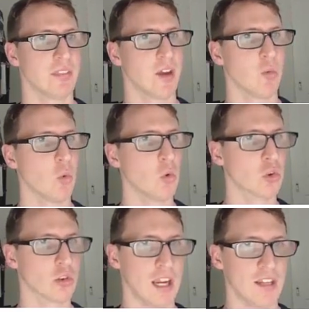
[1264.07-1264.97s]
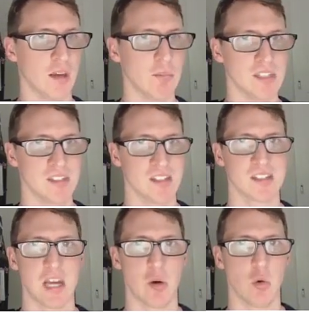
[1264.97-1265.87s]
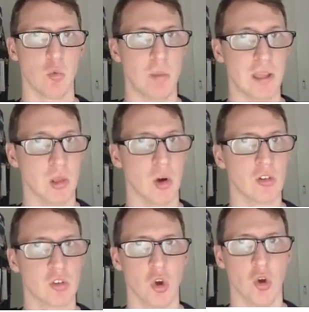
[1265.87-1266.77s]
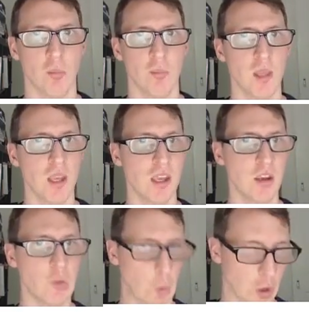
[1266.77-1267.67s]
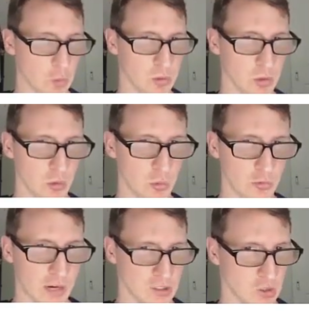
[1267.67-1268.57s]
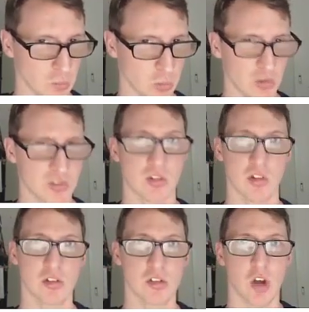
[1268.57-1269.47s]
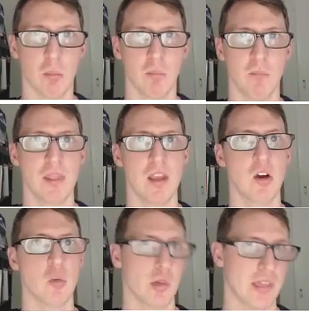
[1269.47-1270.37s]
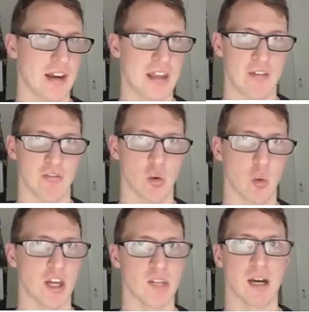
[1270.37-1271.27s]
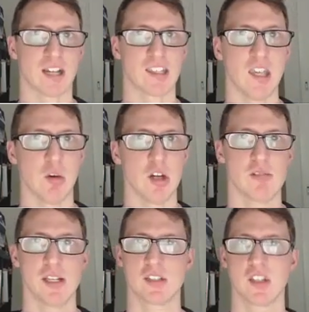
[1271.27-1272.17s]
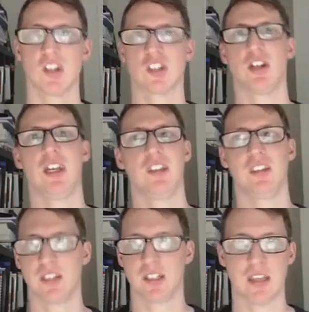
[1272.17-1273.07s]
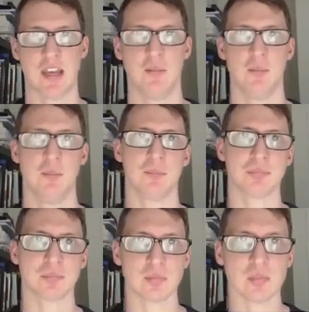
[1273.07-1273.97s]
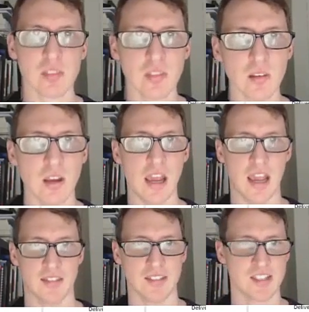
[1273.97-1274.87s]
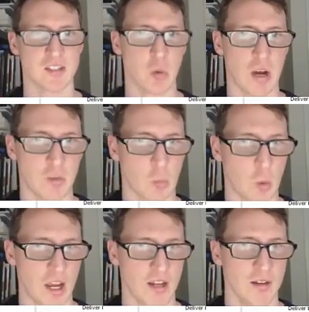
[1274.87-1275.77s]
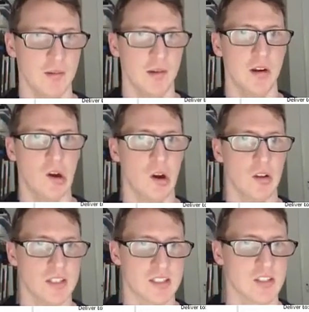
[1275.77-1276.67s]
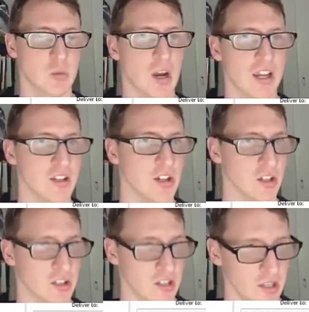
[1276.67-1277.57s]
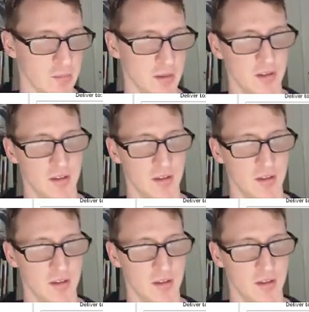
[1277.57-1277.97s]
that will create a business that will be long-term, will help you rank your books to the top without having to worry about keyword research or anything like that. And this is one way. This is a way you can keep